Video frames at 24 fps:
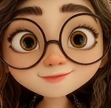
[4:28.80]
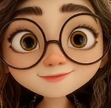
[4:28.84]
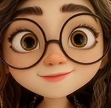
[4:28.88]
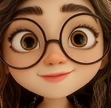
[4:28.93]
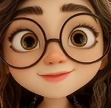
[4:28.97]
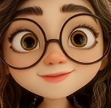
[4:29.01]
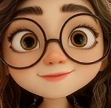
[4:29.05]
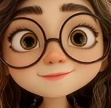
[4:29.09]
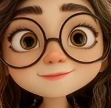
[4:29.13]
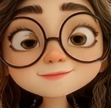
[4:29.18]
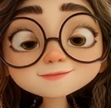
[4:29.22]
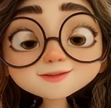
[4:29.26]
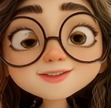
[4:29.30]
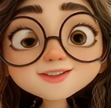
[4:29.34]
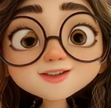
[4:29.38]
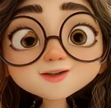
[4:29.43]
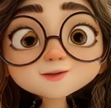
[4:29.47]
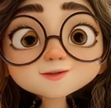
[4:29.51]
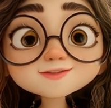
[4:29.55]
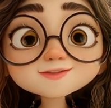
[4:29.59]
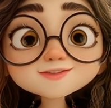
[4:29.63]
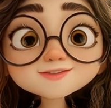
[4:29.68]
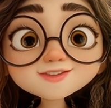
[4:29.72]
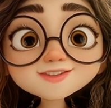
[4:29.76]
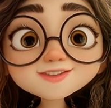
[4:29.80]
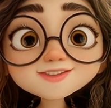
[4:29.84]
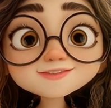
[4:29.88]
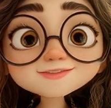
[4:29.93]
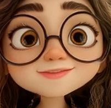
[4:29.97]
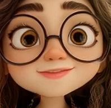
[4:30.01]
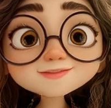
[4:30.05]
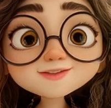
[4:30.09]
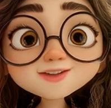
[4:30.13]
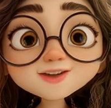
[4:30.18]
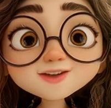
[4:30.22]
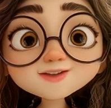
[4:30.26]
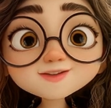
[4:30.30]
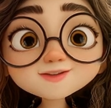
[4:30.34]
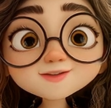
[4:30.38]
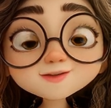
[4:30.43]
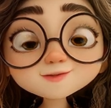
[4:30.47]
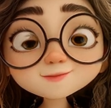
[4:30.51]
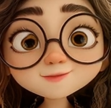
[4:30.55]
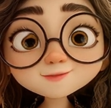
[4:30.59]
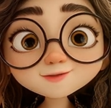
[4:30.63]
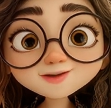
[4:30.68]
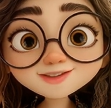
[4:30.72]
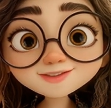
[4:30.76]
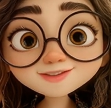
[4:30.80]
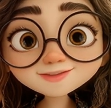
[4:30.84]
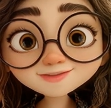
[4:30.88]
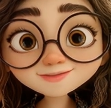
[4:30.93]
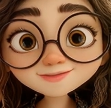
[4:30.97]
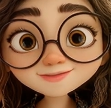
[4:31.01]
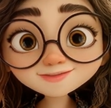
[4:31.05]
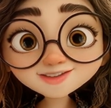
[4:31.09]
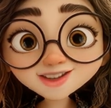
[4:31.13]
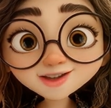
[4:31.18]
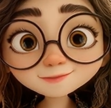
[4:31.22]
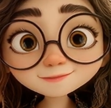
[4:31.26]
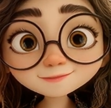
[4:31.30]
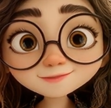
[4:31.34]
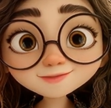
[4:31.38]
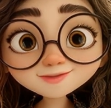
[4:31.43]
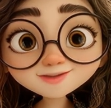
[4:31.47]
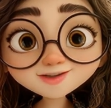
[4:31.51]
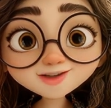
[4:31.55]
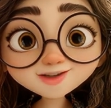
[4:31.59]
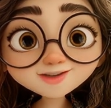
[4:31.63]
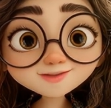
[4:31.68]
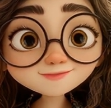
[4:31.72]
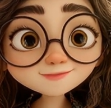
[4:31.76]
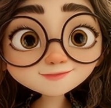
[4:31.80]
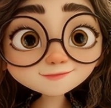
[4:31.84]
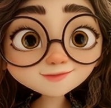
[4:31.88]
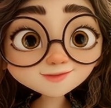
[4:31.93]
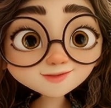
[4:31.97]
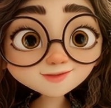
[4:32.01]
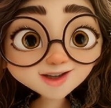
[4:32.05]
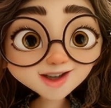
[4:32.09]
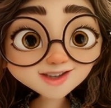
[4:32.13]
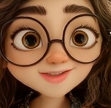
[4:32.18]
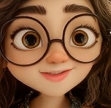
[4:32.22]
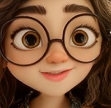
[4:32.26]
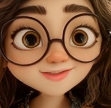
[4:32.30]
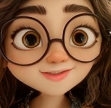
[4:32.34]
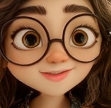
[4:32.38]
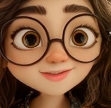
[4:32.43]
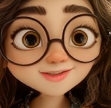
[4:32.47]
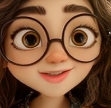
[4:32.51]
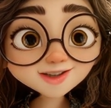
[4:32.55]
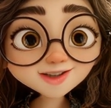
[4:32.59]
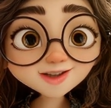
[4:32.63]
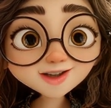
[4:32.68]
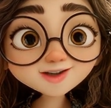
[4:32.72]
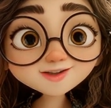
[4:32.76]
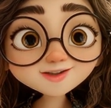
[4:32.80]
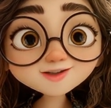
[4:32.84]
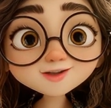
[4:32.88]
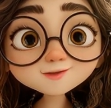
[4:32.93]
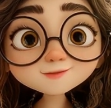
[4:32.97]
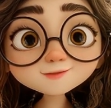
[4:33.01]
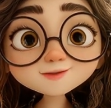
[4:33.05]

You'll get practical, useful starting points to make AI truly work for you.